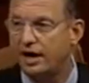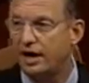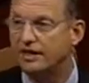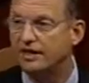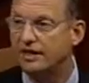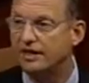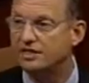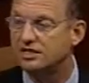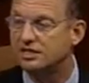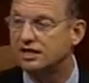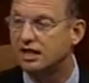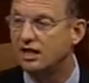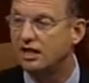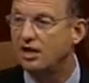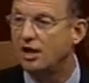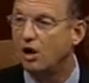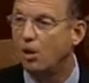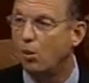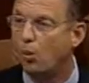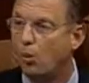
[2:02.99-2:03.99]
and they say,
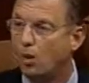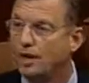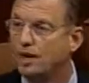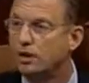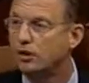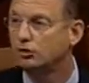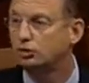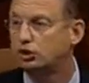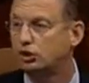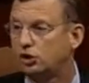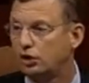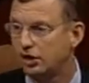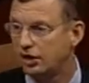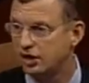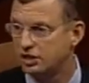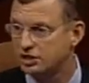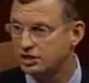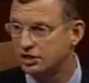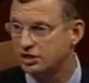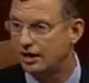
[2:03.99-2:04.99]
we don't
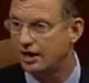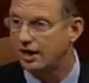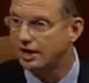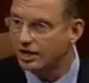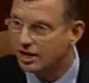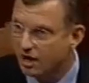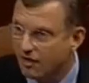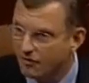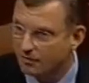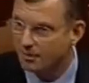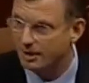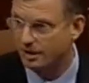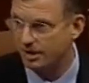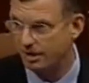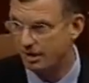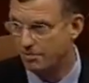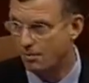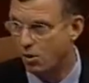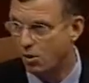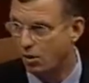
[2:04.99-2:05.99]
trust our government
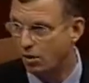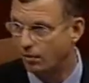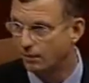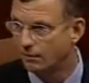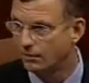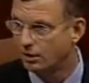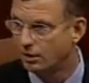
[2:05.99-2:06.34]
anymore.